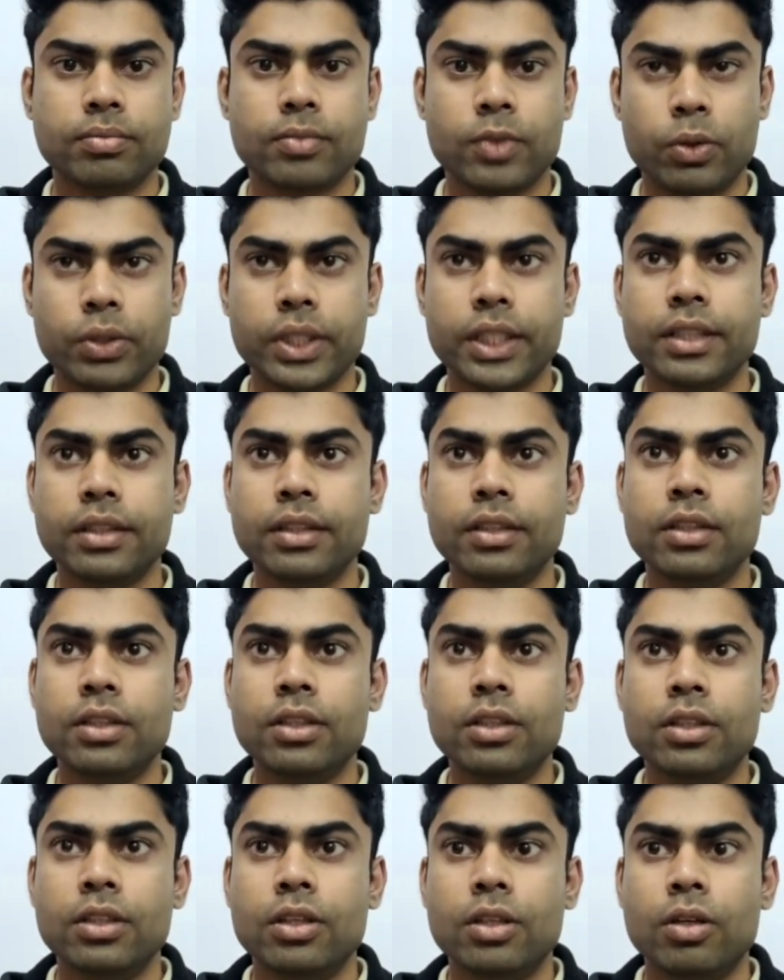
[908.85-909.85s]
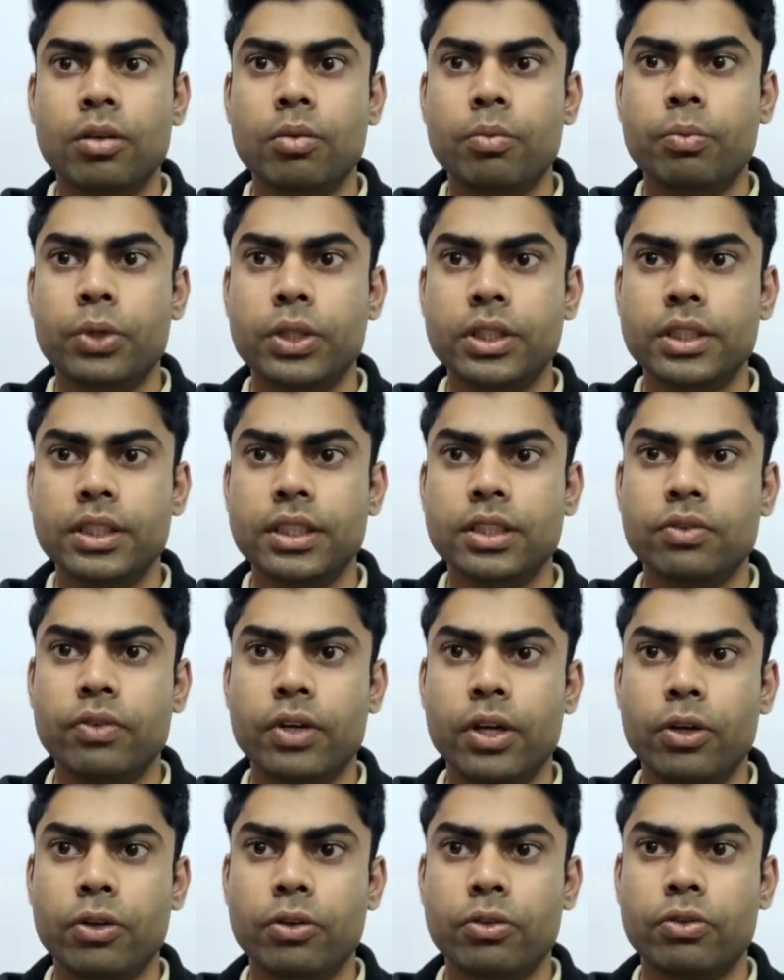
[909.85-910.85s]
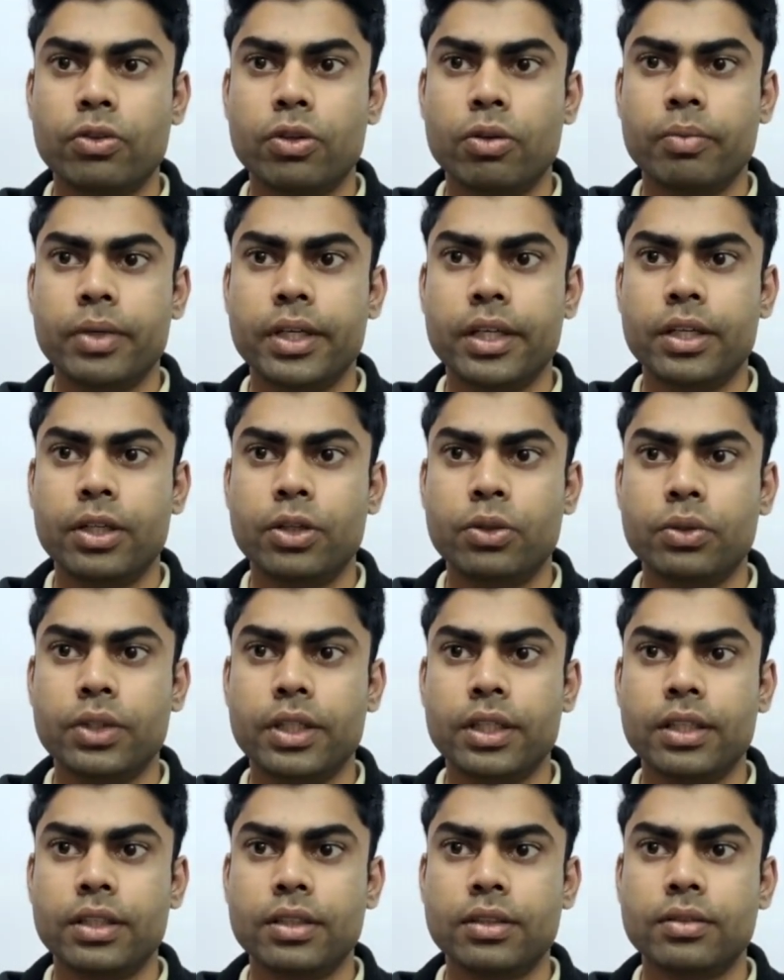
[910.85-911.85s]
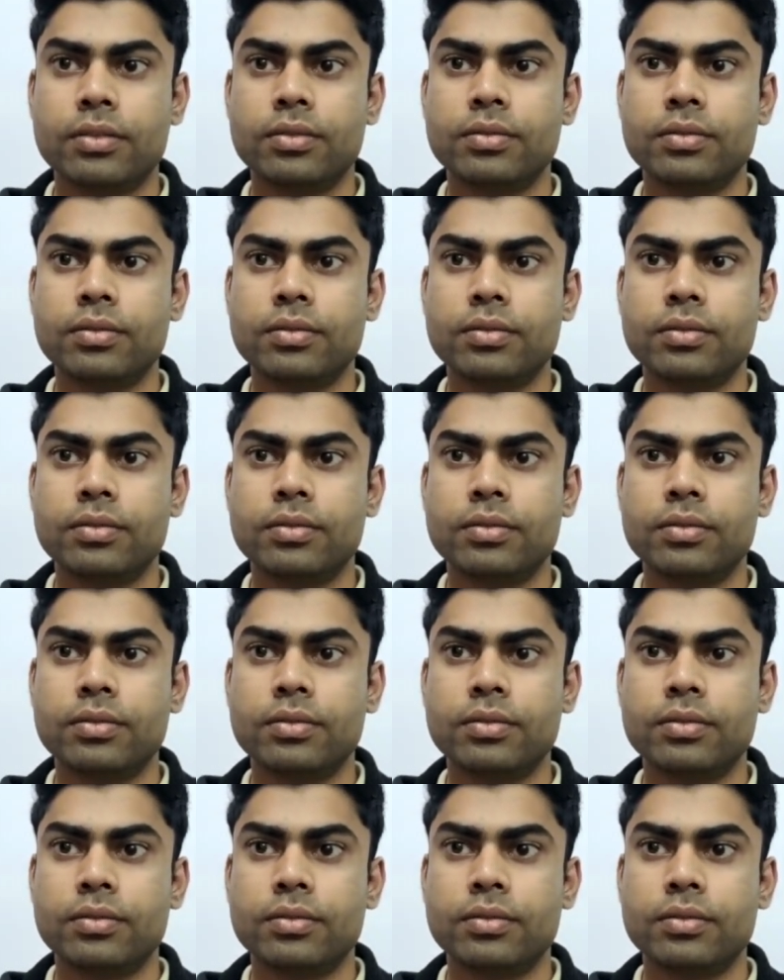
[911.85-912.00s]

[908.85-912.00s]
Okay, put this value from here to here,